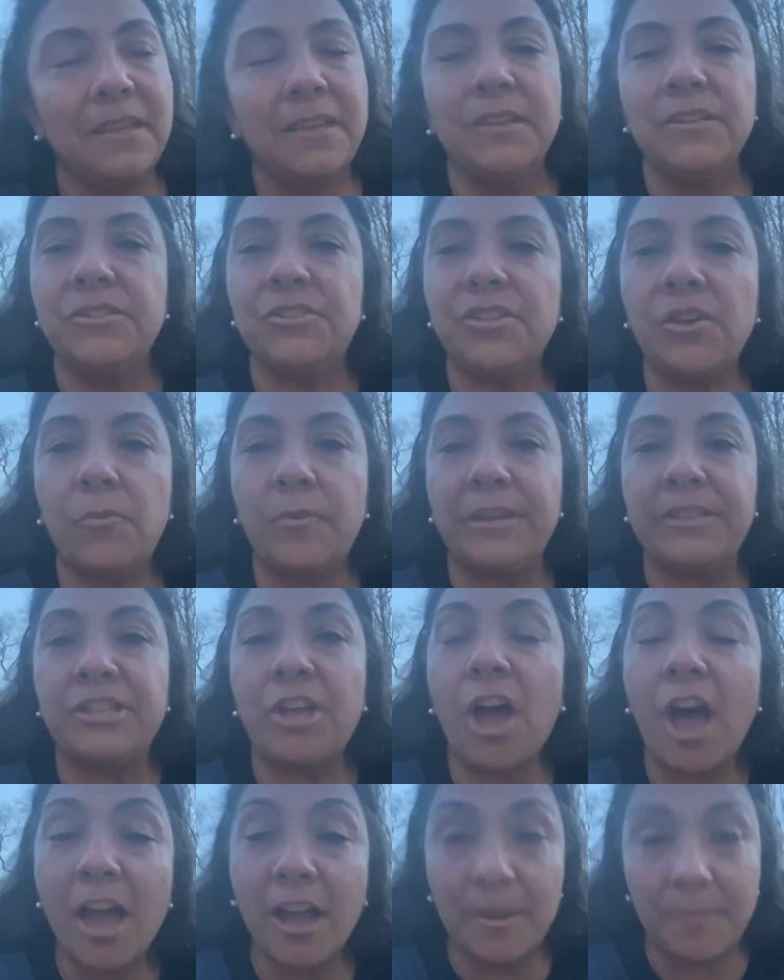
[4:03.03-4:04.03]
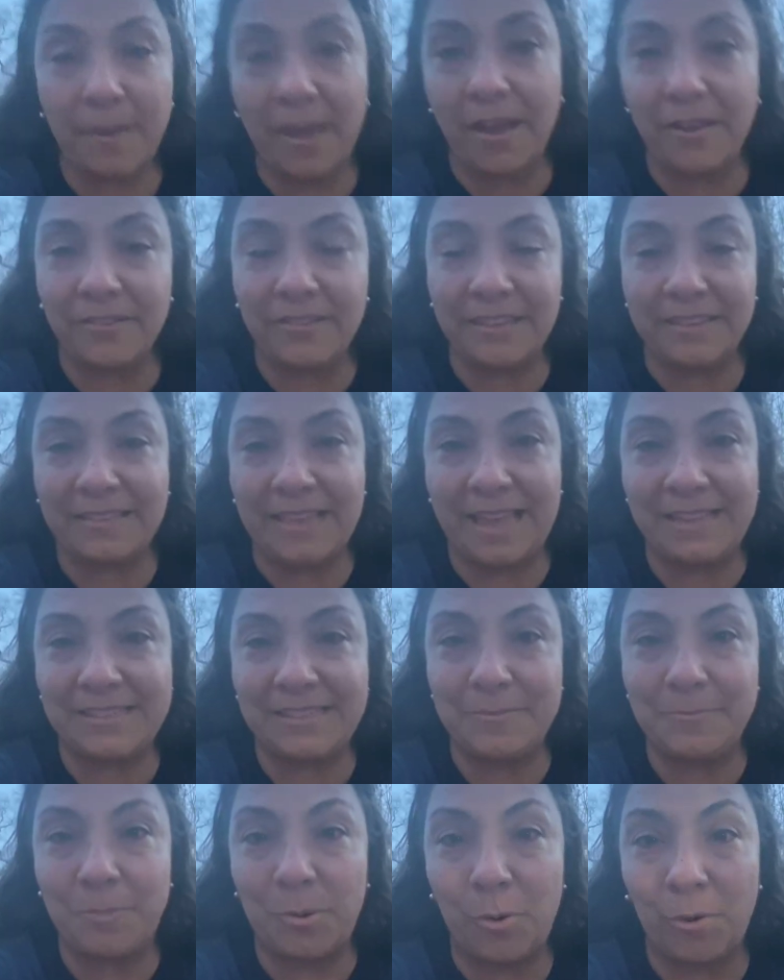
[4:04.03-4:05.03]
So we talk about that
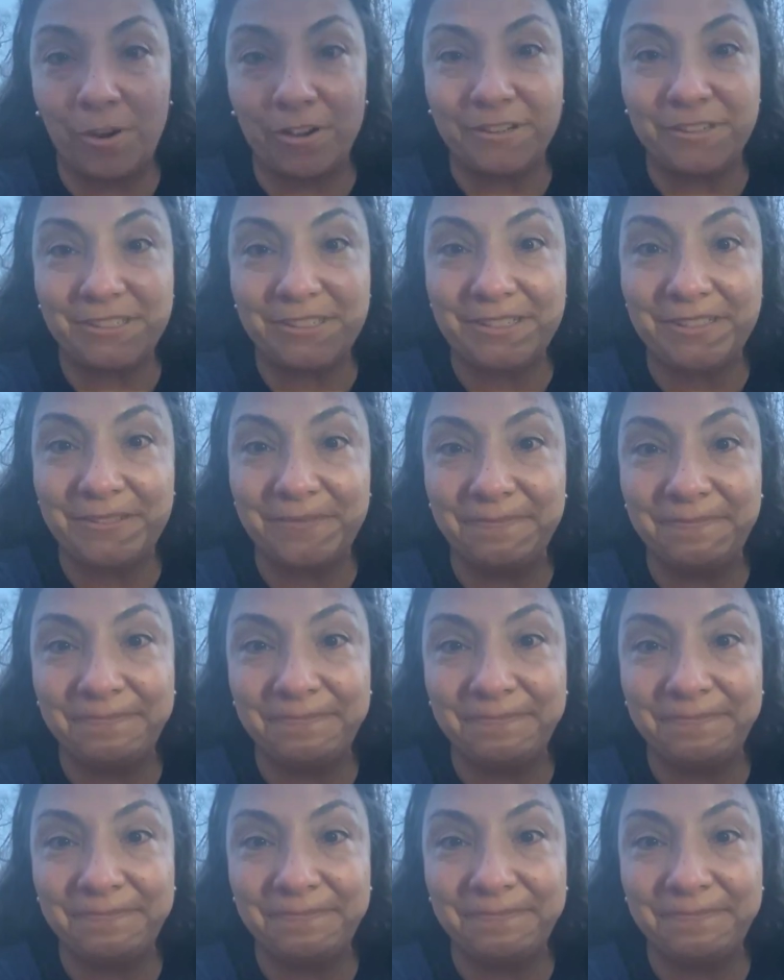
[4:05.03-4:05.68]
that's important.